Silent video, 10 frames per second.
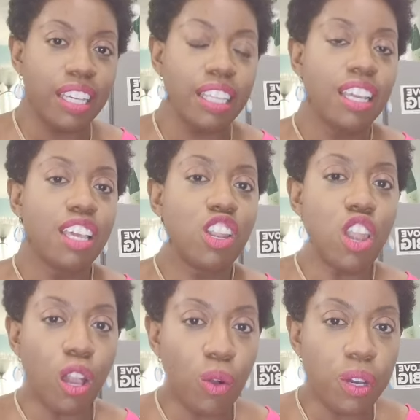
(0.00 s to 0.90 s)
it,
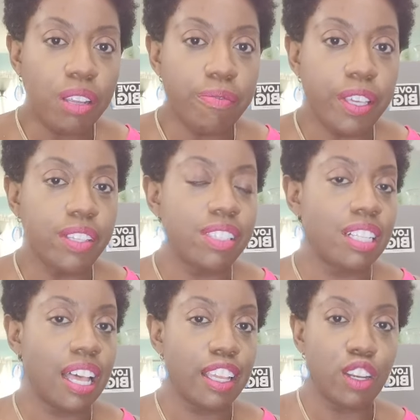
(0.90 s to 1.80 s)
know what it feels
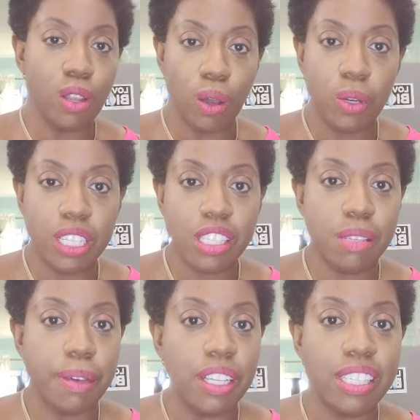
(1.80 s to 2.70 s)
like, know what it
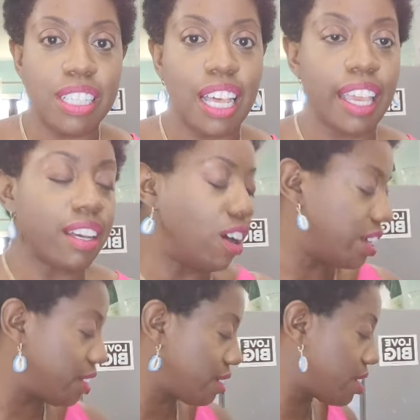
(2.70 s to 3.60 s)
smells like
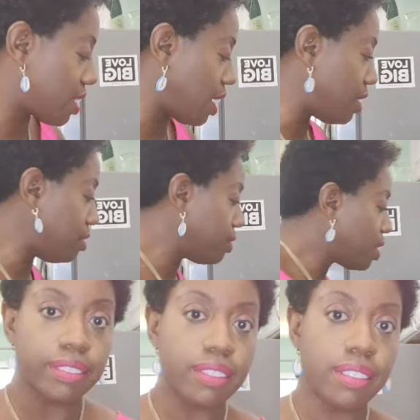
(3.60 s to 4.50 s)
on your skin.
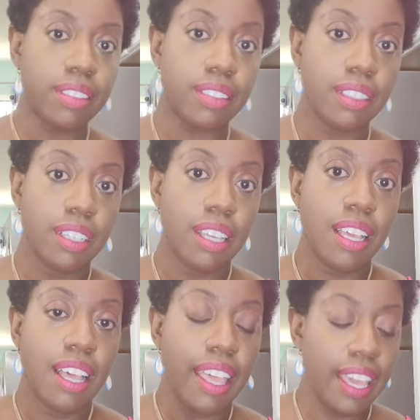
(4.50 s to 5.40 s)

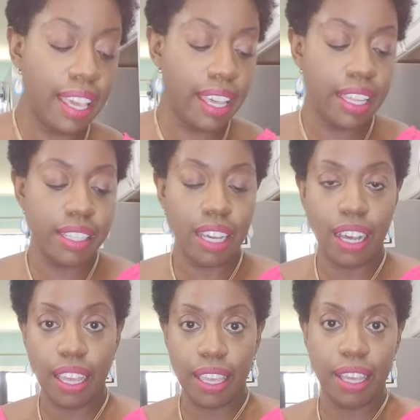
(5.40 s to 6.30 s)
And
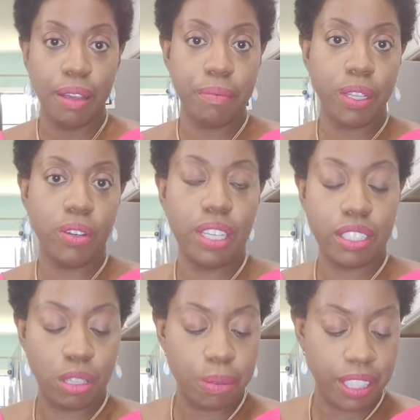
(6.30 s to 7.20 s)
I am
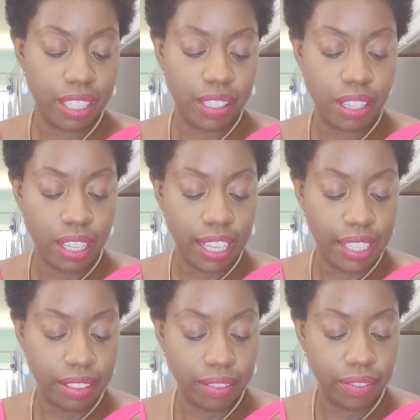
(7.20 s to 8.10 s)
going to put this
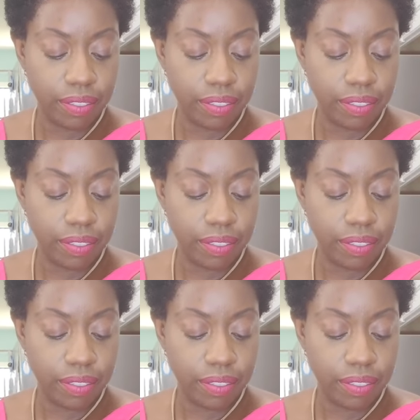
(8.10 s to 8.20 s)
on.